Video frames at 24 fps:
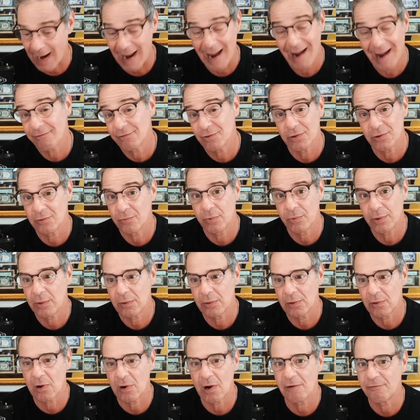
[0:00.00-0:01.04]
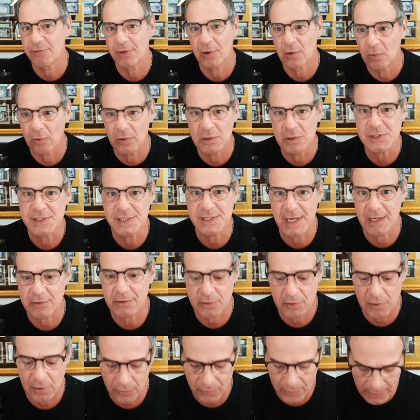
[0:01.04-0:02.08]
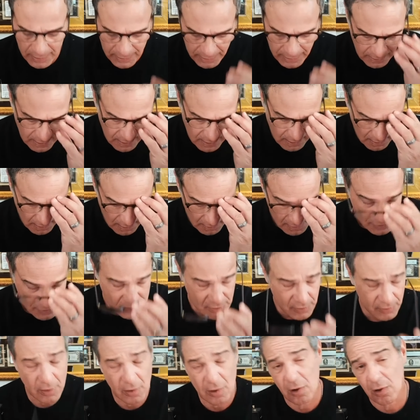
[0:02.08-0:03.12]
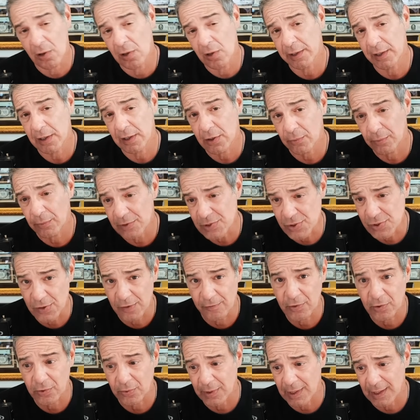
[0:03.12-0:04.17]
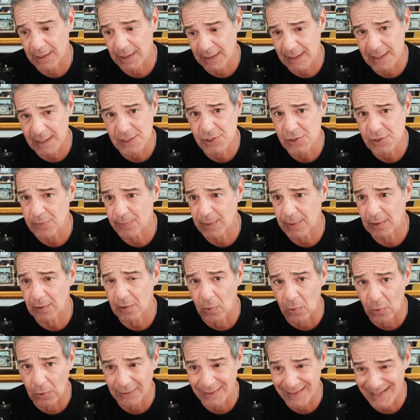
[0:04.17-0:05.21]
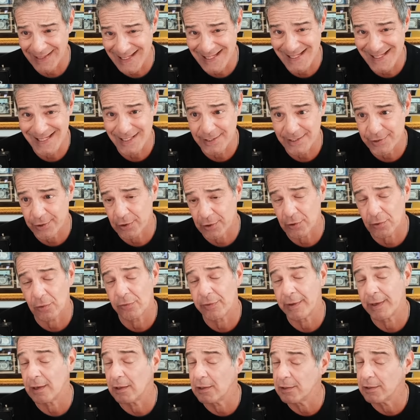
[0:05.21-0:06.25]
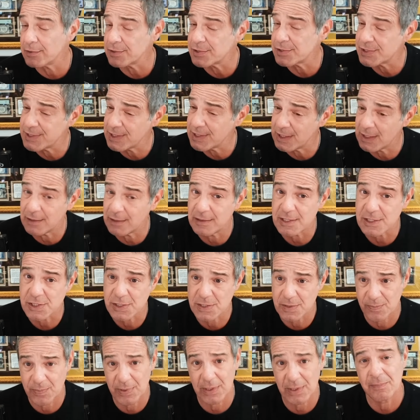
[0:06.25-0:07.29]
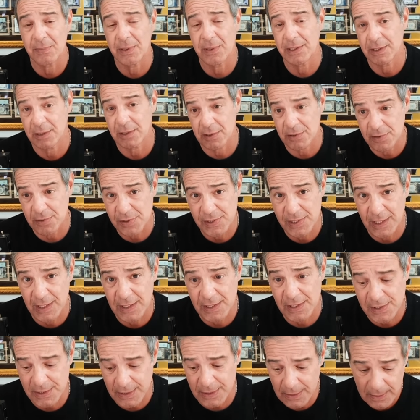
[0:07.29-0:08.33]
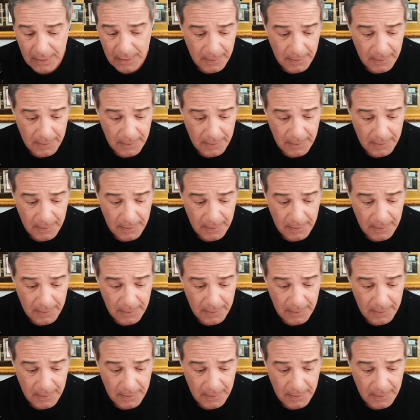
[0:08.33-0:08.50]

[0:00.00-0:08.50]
after we were off the gold standard already. So they're calling it a reserve creating instrument. Gold is eternal. They understand this. The big money understands it